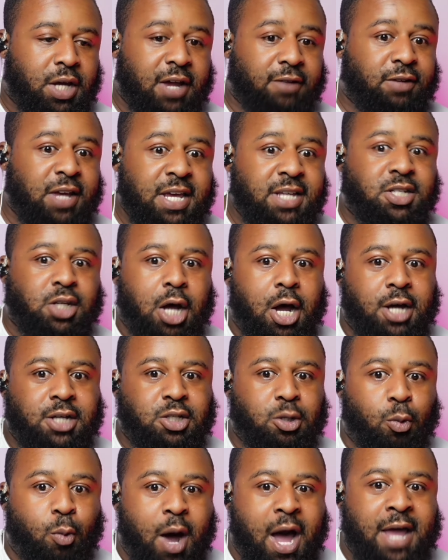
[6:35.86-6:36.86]
If Esau
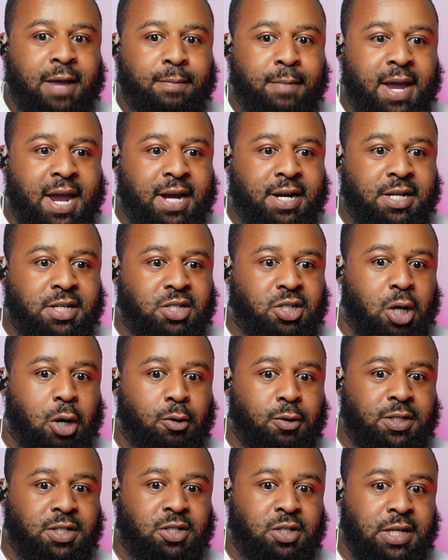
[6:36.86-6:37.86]
is the white man, then
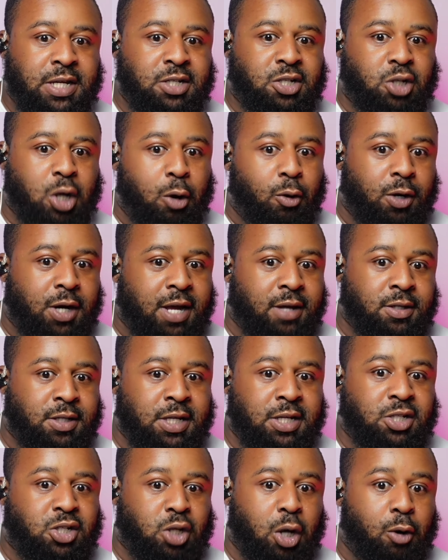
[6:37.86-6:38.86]
so are
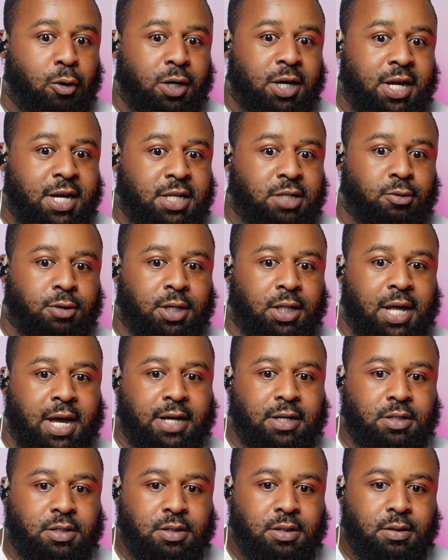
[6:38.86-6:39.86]
the
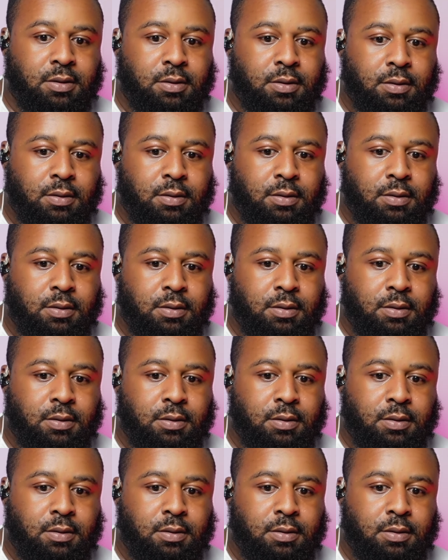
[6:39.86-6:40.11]
Israelites.